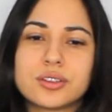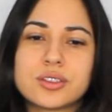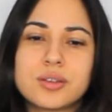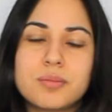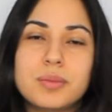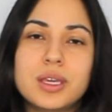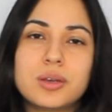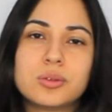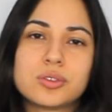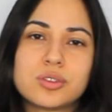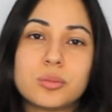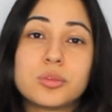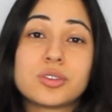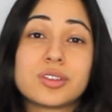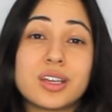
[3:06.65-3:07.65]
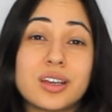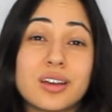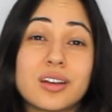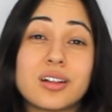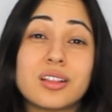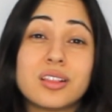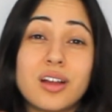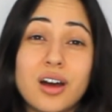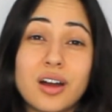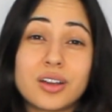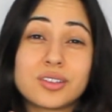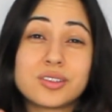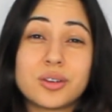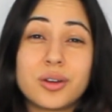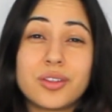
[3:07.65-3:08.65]
to me it was almost like a clock.
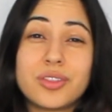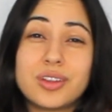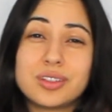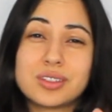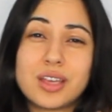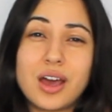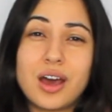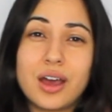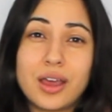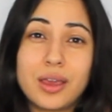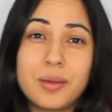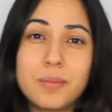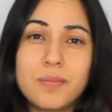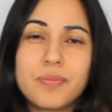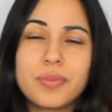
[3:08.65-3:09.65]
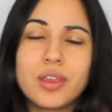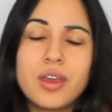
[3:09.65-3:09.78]
So I think time